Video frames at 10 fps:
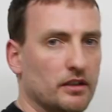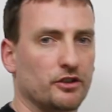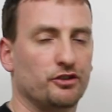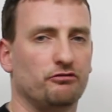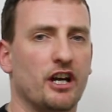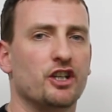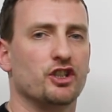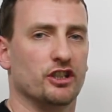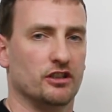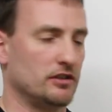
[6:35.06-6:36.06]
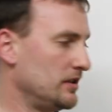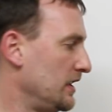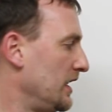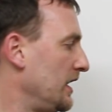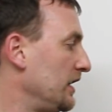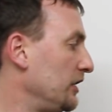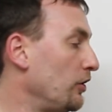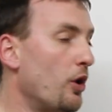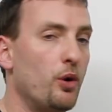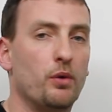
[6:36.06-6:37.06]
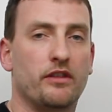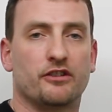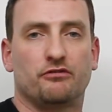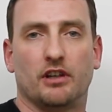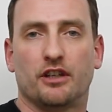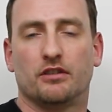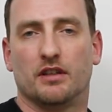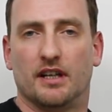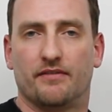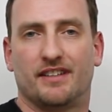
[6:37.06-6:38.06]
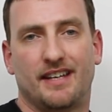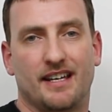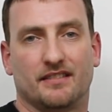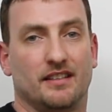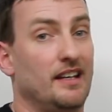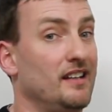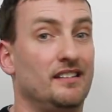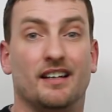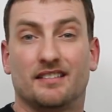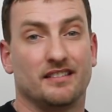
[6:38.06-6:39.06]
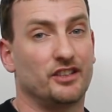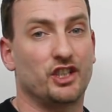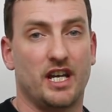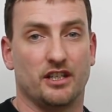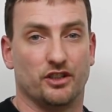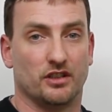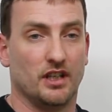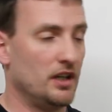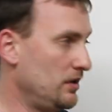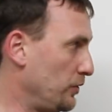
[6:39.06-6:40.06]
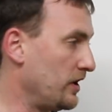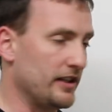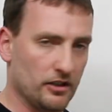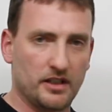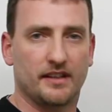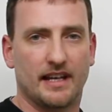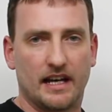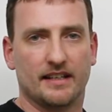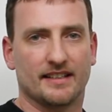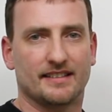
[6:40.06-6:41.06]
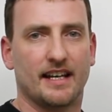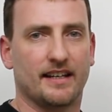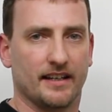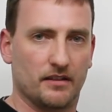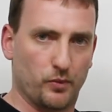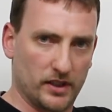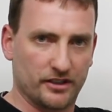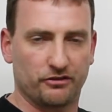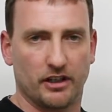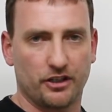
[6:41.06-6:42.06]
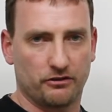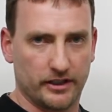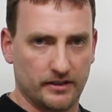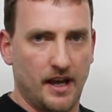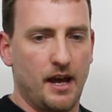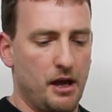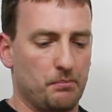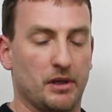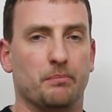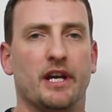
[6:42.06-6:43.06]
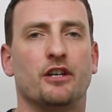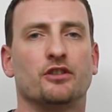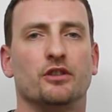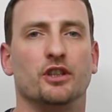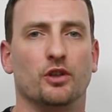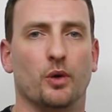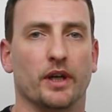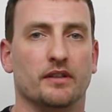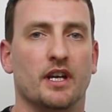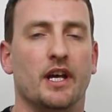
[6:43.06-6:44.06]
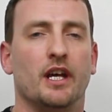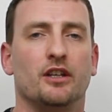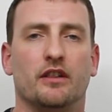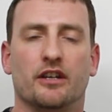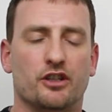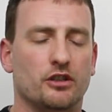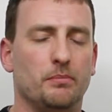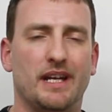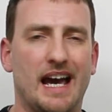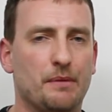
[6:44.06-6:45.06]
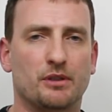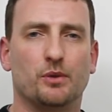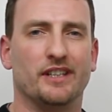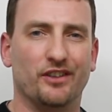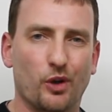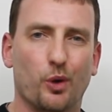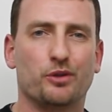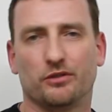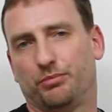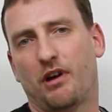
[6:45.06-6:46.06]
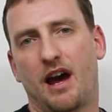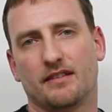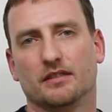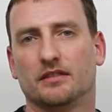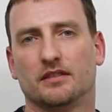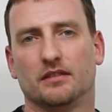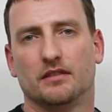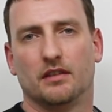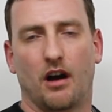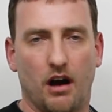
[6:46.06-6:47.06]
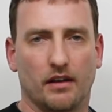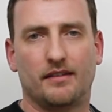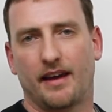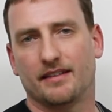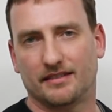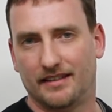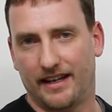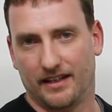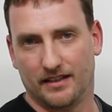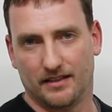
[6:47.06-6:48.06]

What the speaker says: Structure. Know the structure of the test. It doesn't change. We're going to look at that in a second, what the structure is, but make sure you know it. There should be absolutely no surprises on test day.